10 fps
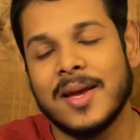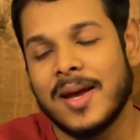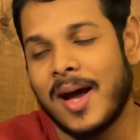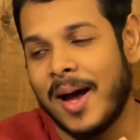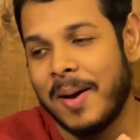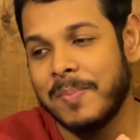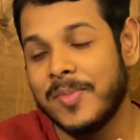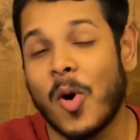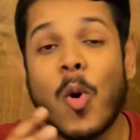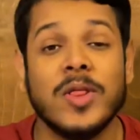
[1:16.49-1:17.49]

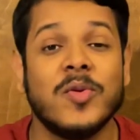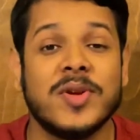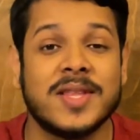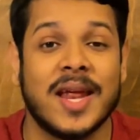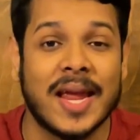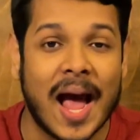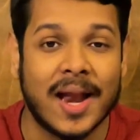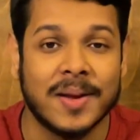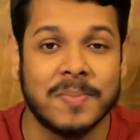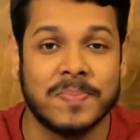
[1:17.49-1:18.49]
The only reason I got
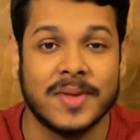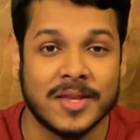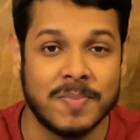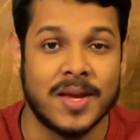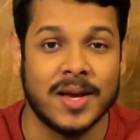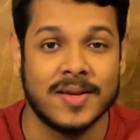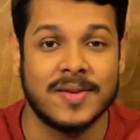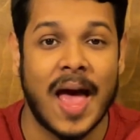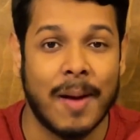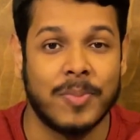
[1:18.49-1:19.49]
it is because
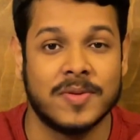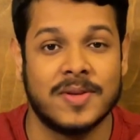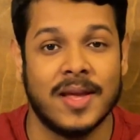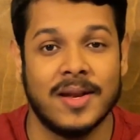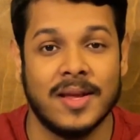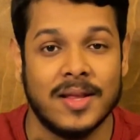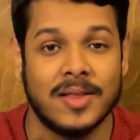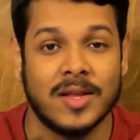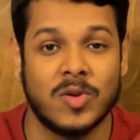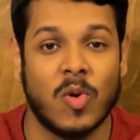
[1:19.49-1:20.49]
Apple said
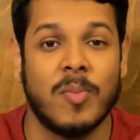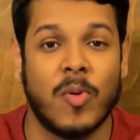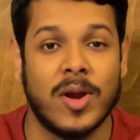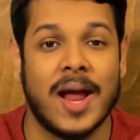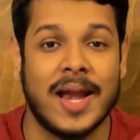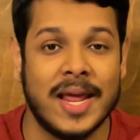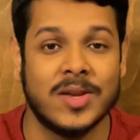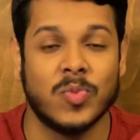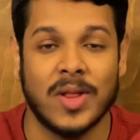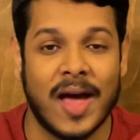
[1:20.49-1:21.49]
the
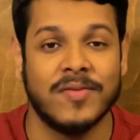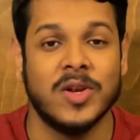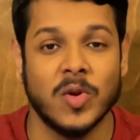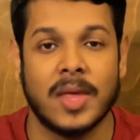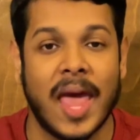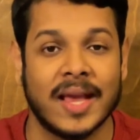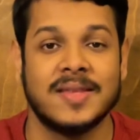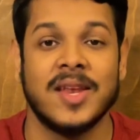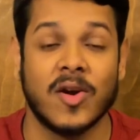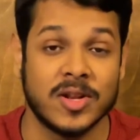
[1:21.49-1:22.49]
12.9-inch will have the new
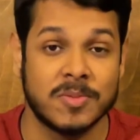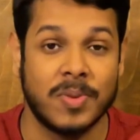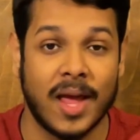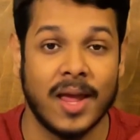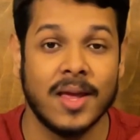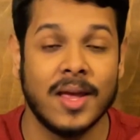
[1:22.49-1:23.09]
XDR display,